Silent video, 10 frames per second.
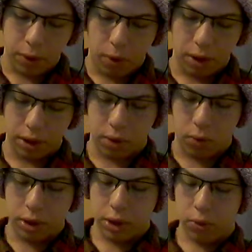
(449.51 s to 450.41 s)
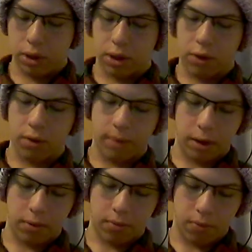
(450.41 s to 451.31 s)
What do you want to learn
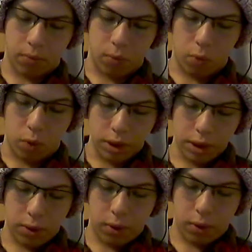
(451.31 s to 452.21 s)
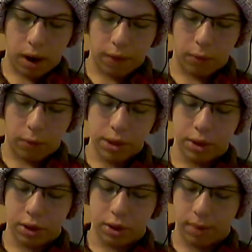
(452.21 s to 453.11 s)
about? What do you have
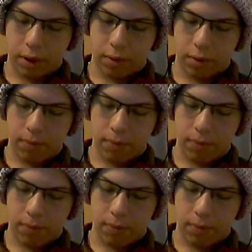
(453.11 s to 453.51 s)
questions about?